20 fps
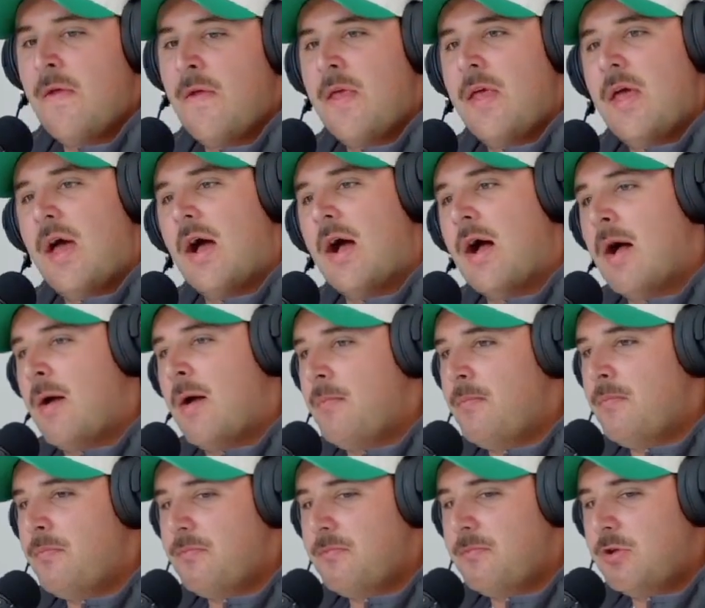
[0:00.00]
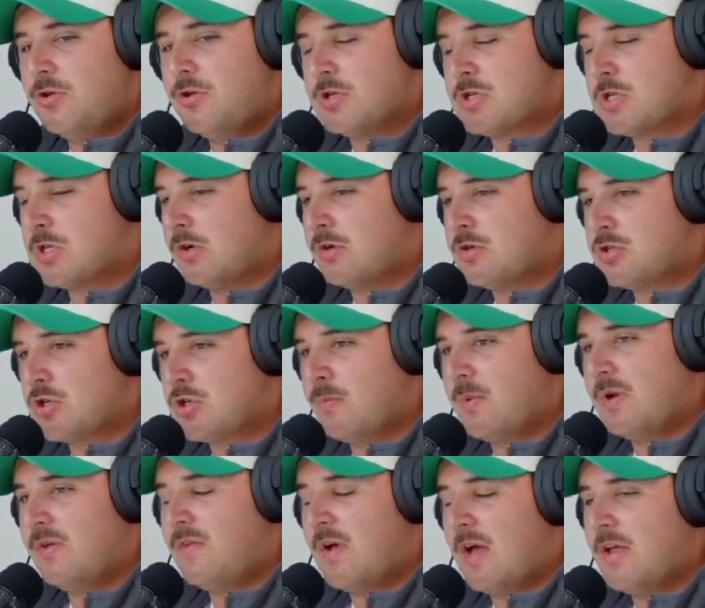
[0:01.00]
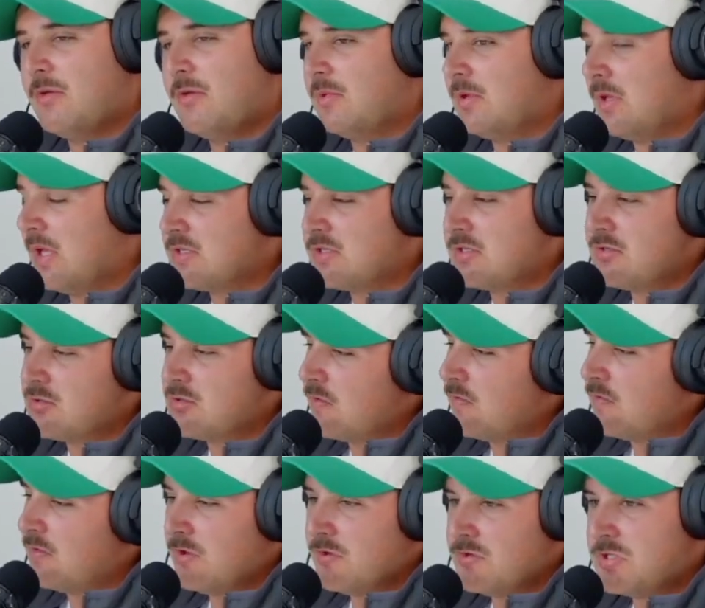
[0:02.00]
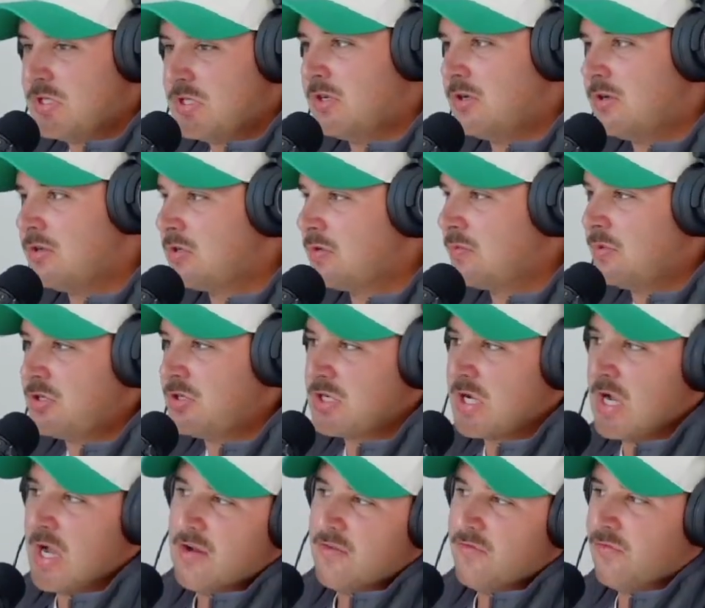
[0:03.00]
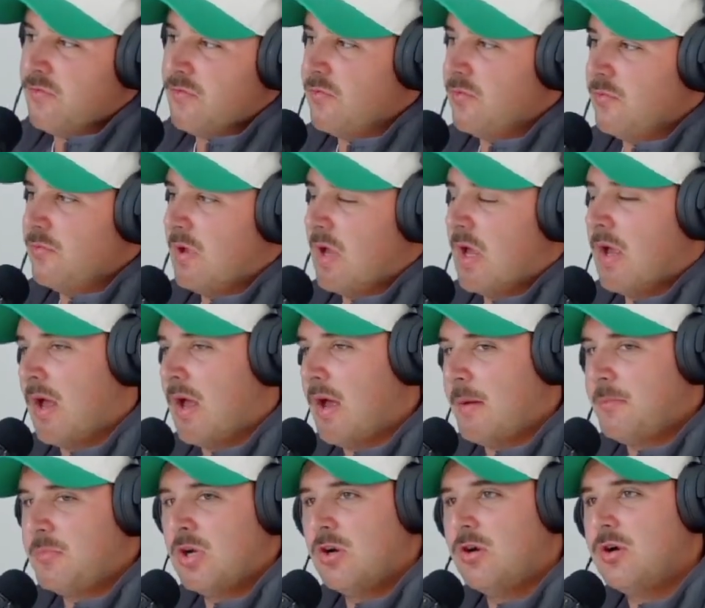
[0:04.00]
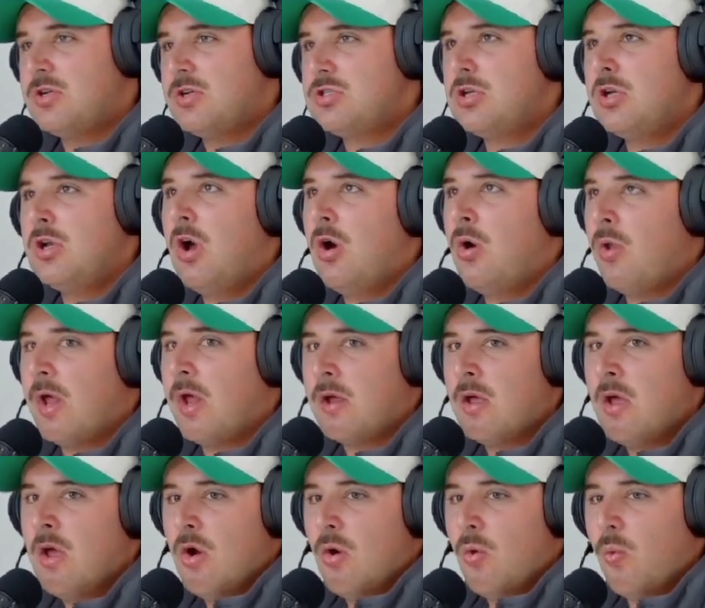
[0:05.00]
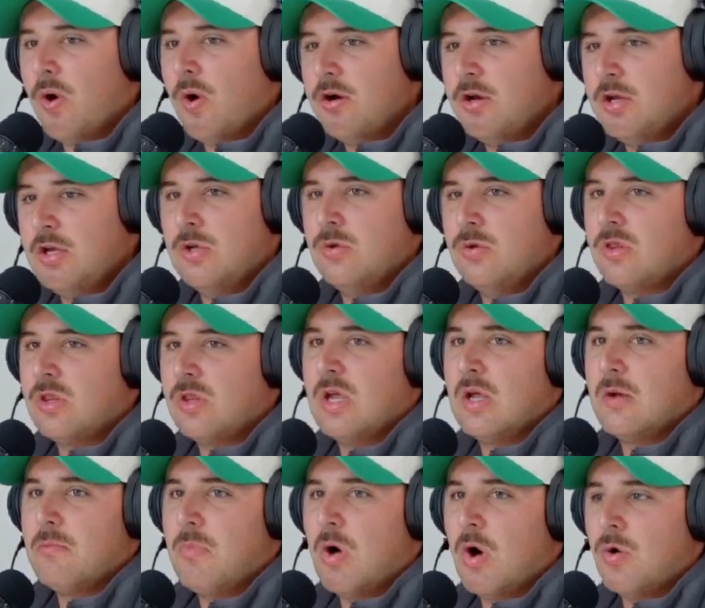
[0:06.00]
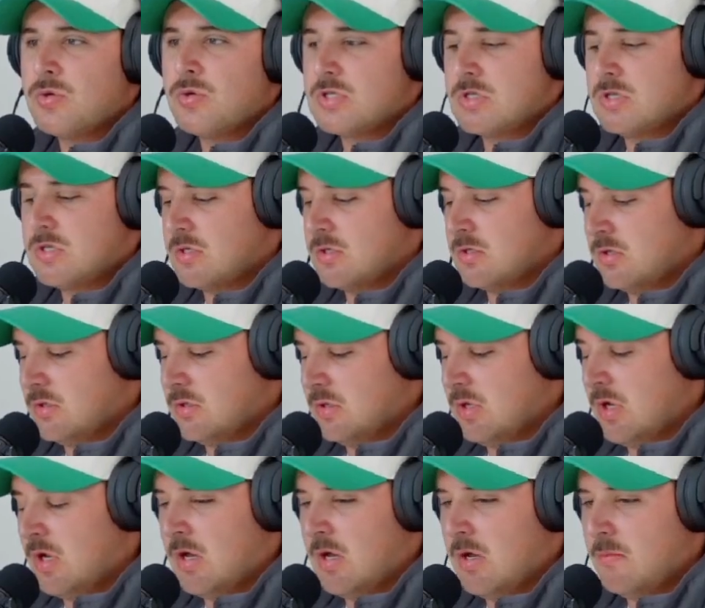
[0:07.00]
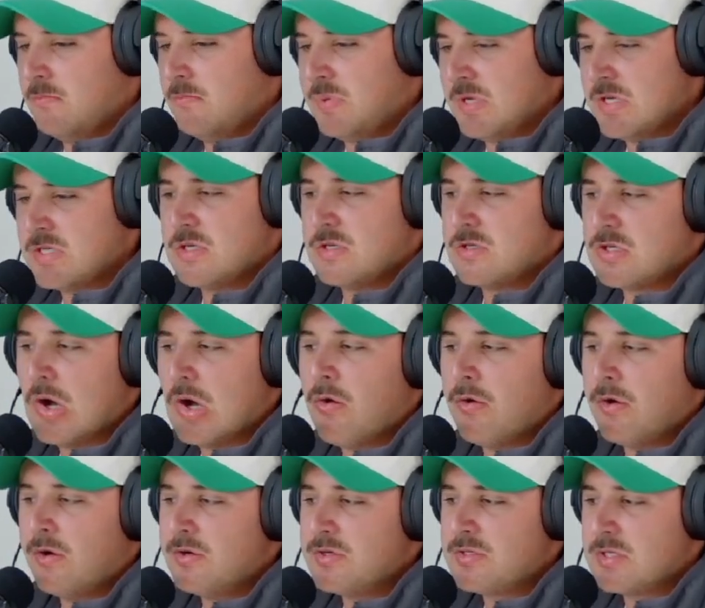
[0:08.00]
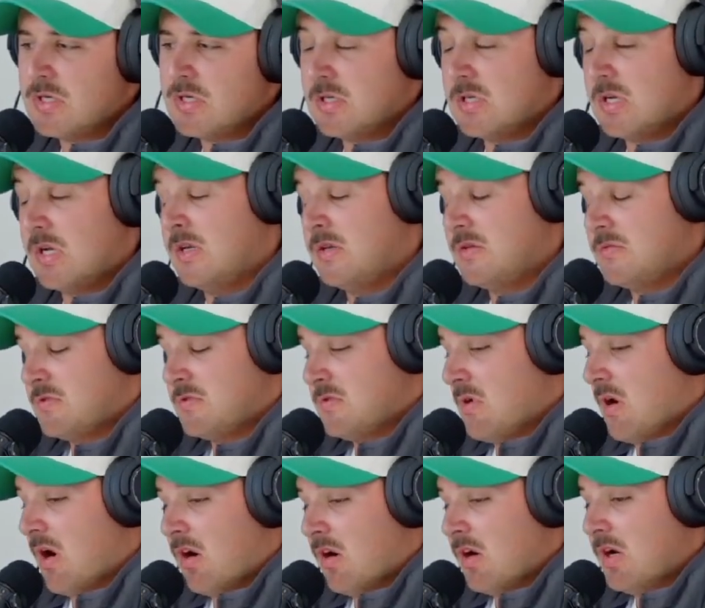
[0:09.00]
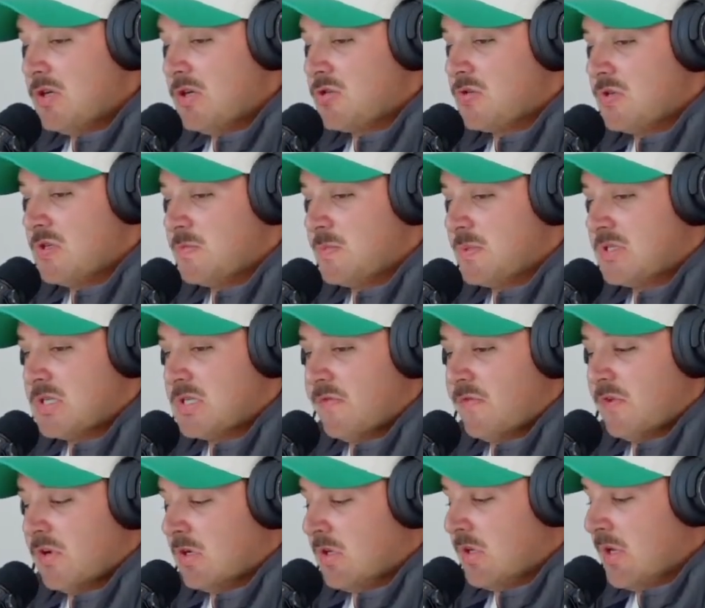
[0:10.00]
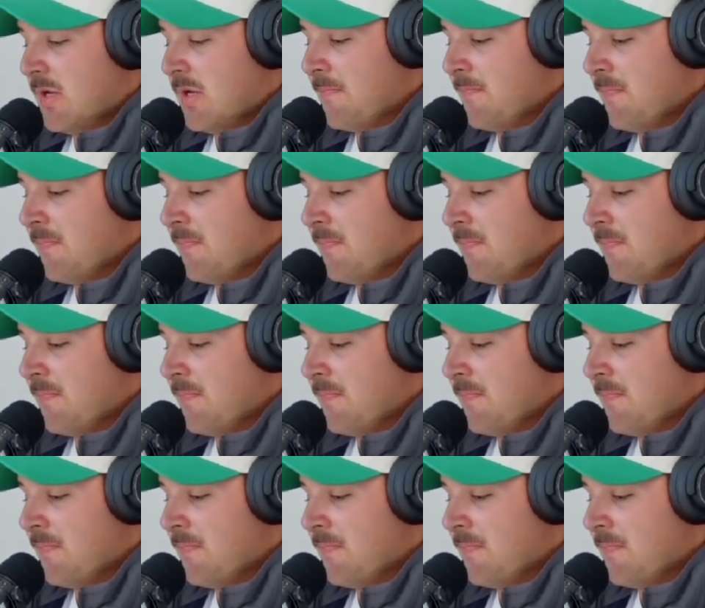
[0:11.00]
You just learn so many valuable lessons over those years, which kind of, I'm curious to know, like, where do you think most business owners in our industry specifically